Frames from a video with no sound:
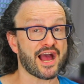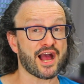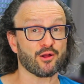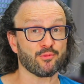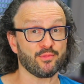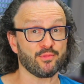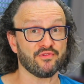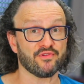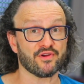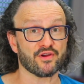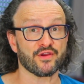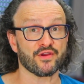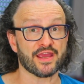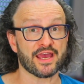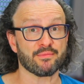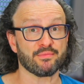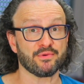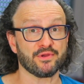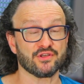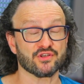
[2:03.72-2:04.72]
be very
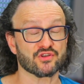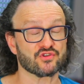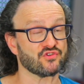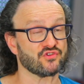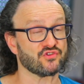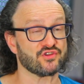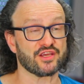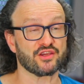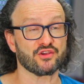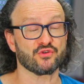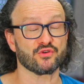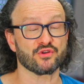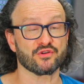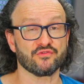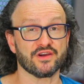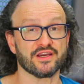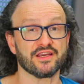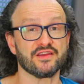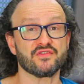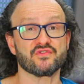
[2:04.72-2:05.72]
happy just to take your
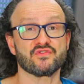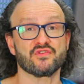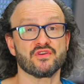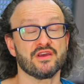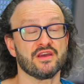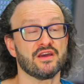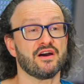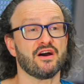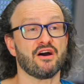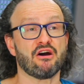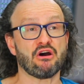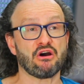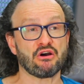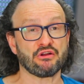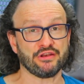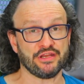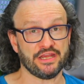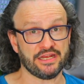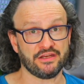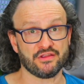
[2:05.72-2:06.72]
advice on
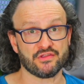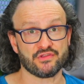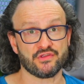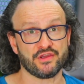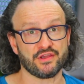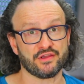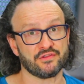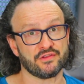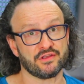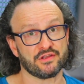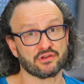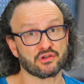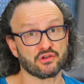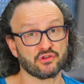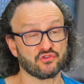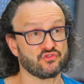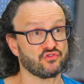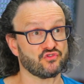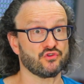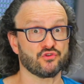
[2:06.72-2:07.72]
anything that
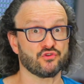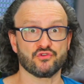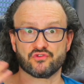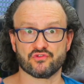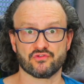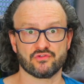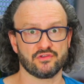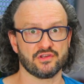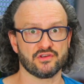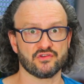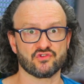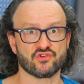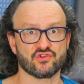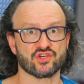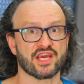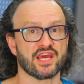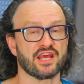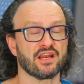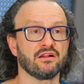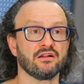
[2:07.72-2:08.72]
concerns this
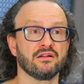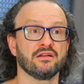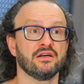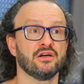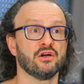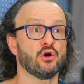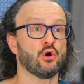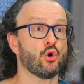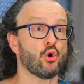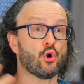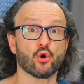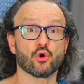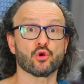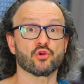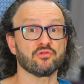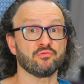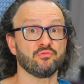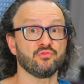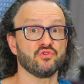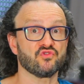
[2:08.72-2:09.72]
channel or the
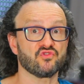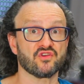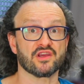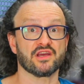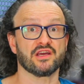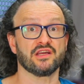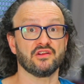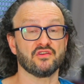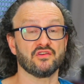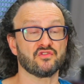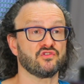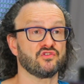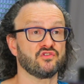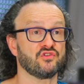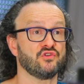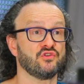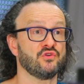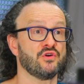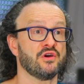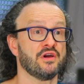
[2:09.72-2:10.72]
music I listen
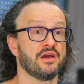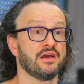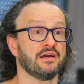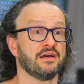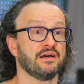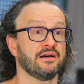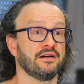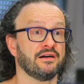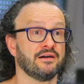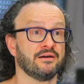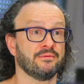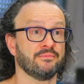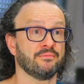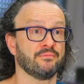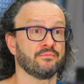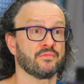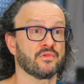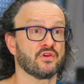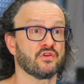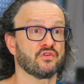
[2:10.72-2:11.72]
to.
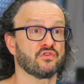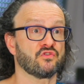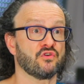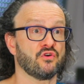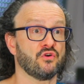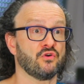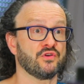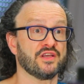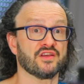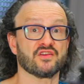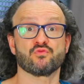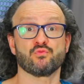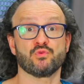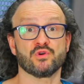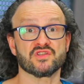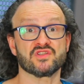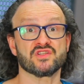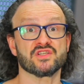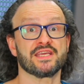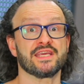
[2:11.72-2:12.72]
So yes,
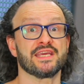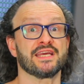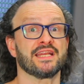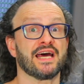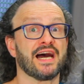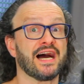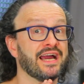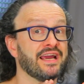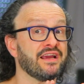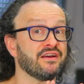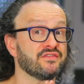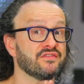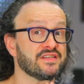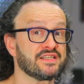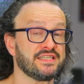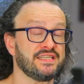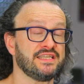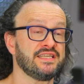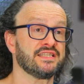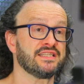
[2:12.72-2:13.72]
once again, I have
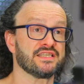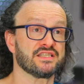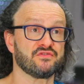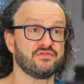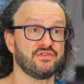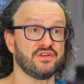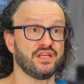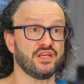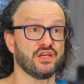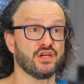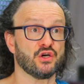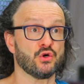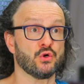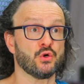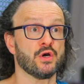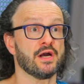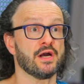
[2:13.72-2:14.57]
seen this video.